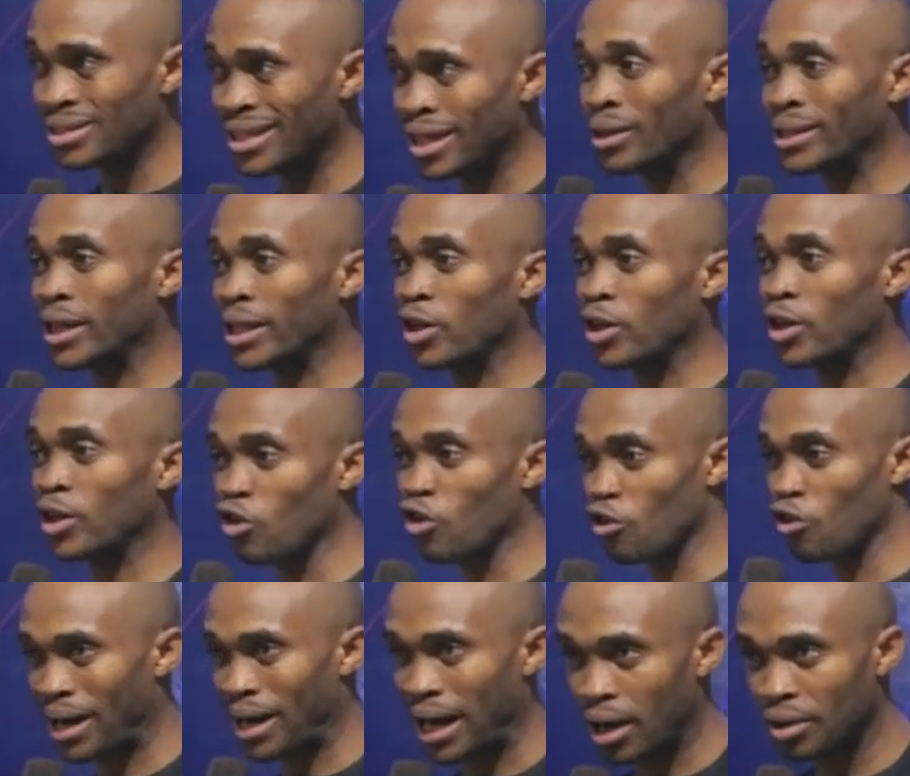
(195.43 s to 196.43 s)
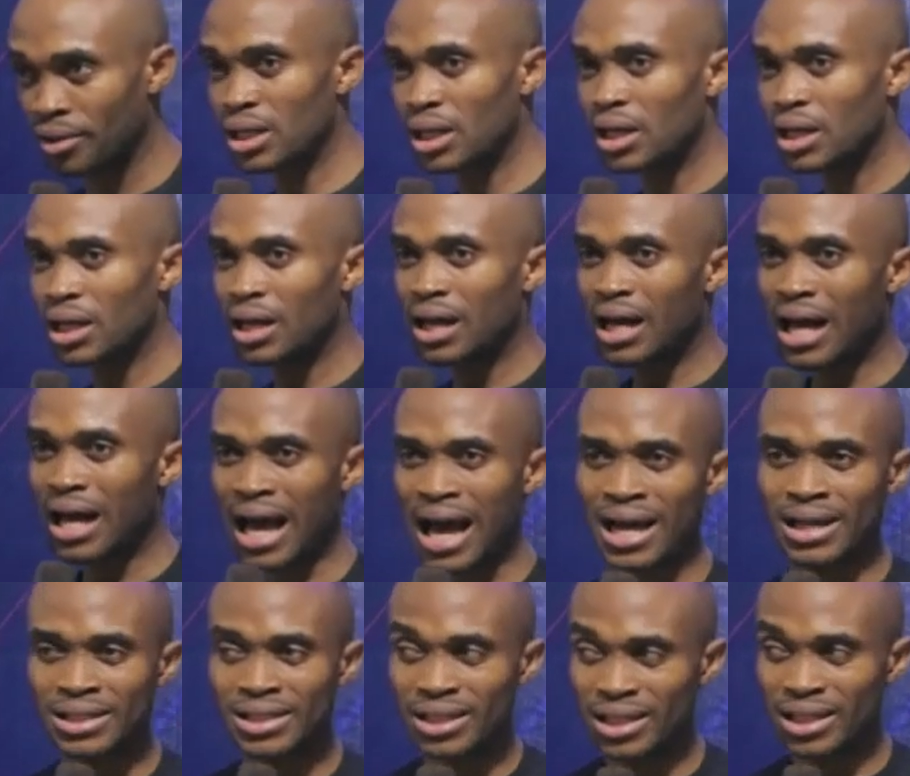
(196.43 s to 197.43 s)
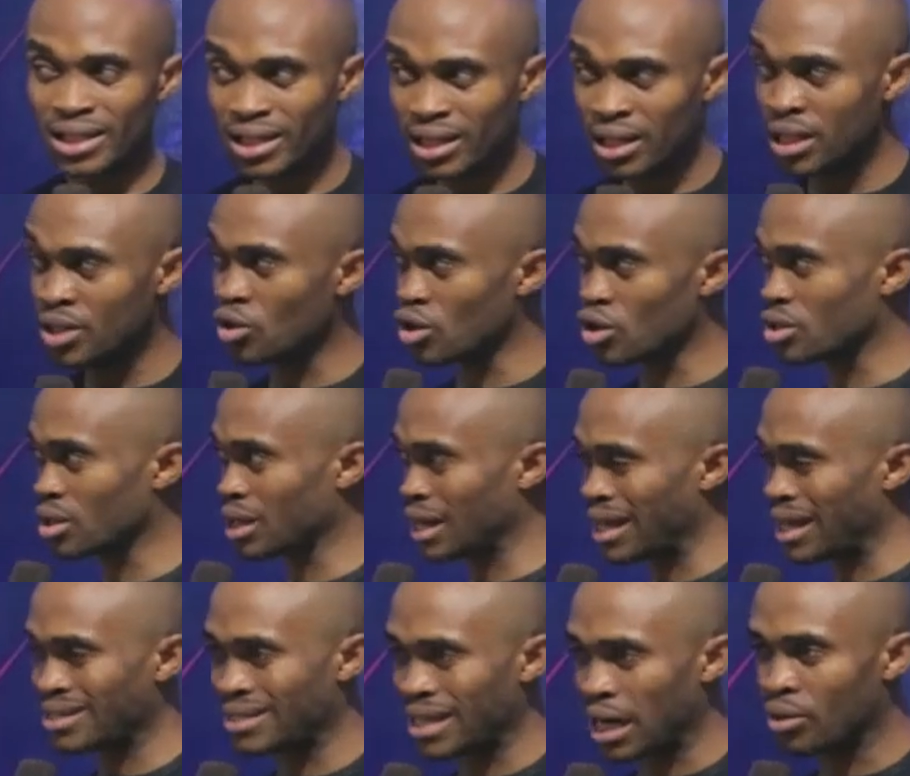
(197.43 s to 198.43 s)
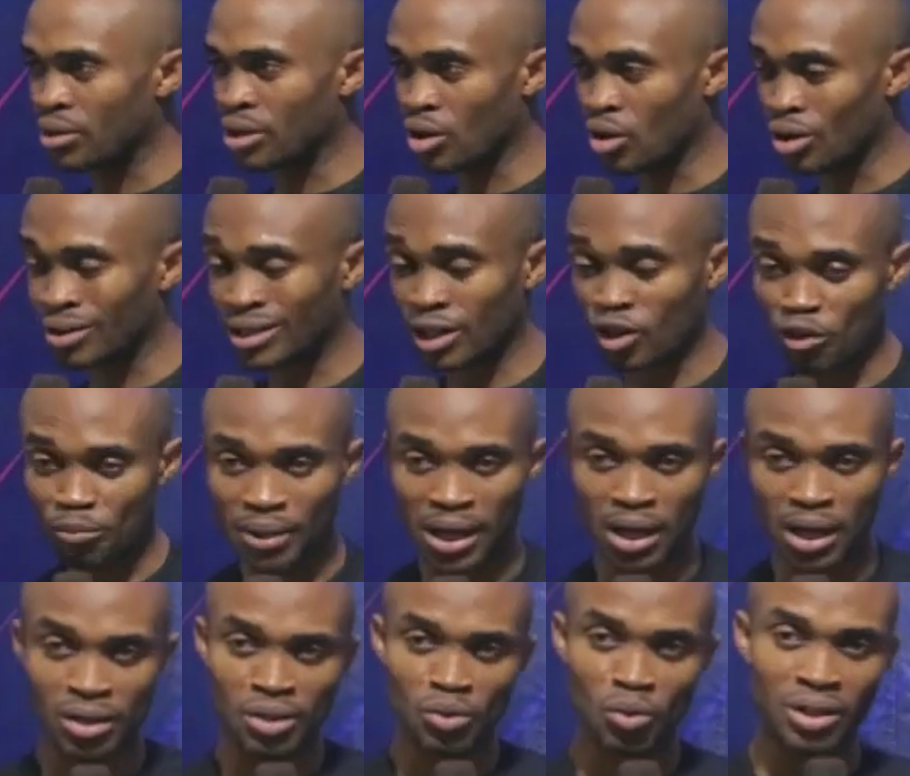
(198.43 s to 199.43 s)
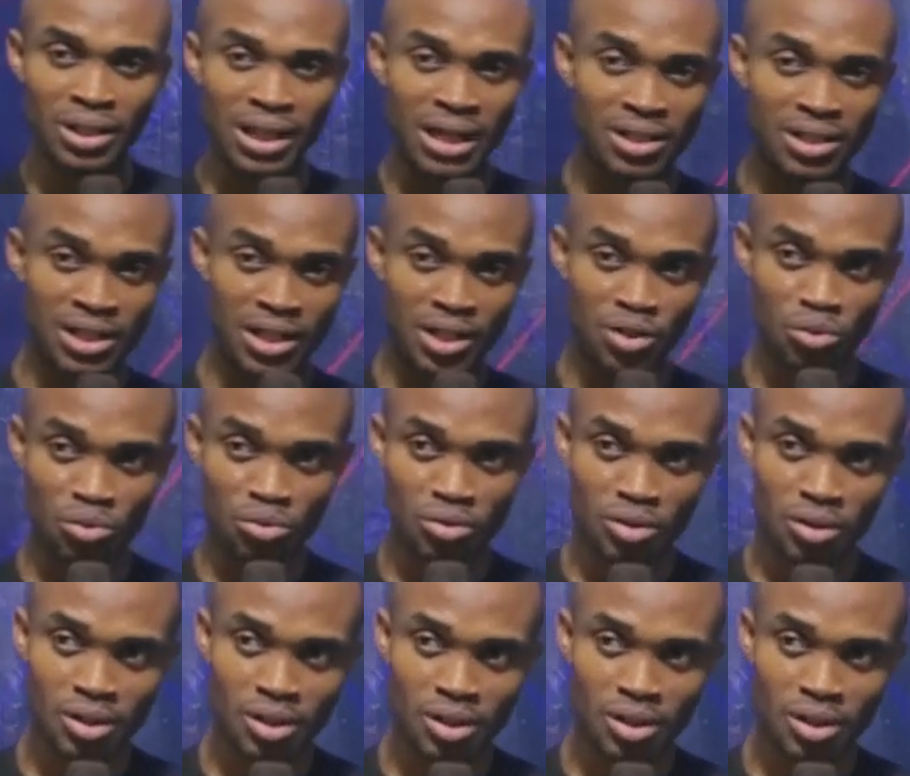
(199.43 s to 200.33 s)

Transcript: altar of Baal, and he didn't just cast down the altar of Baal. What else did he do?